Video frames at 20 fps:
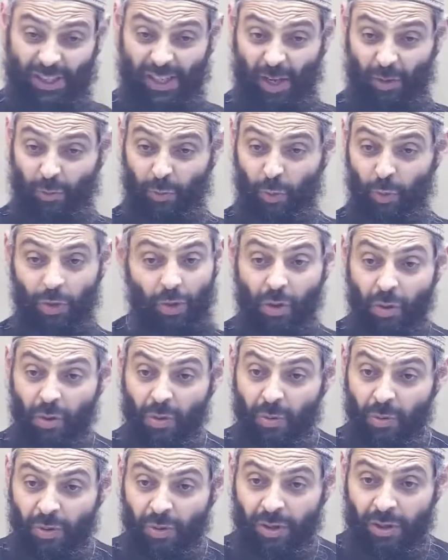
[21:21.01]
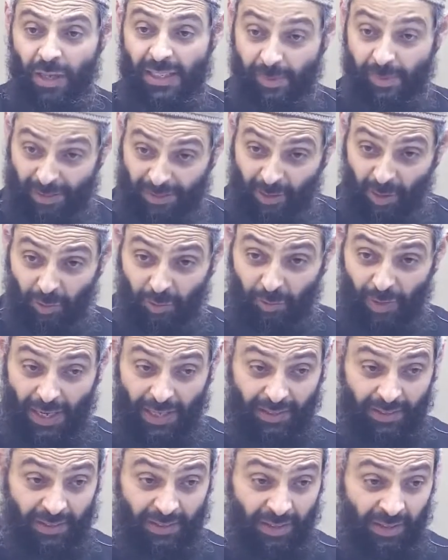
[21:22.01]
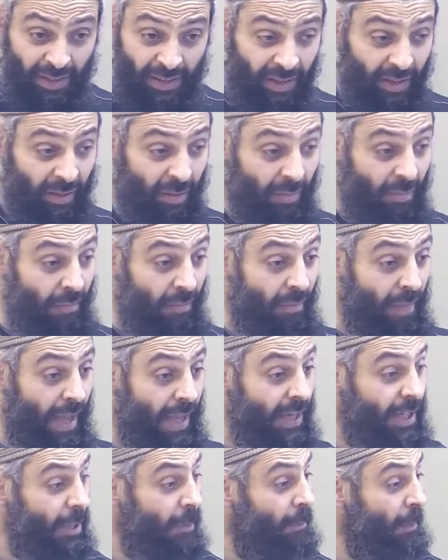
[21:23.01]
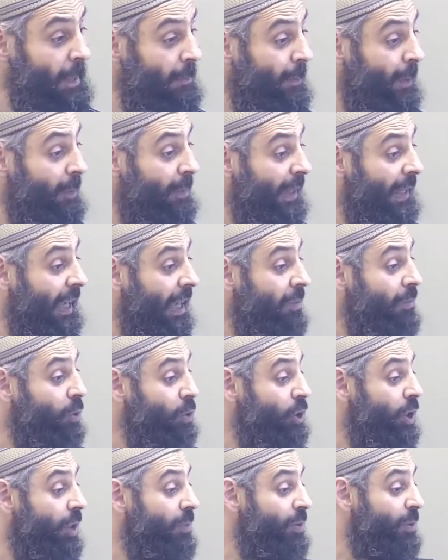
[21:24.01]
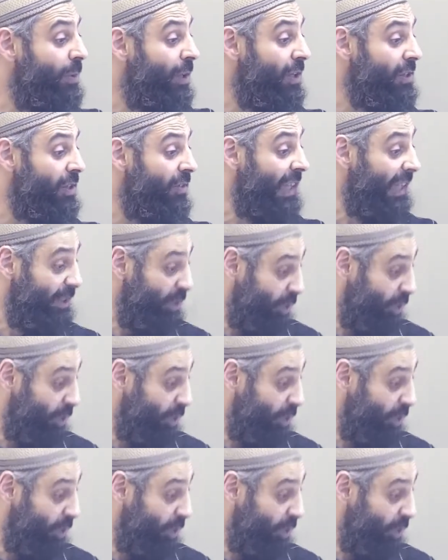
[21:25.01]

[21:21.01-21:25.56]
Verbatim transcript: Was he a fool? No. As a matter of fact, many people became Muslims because of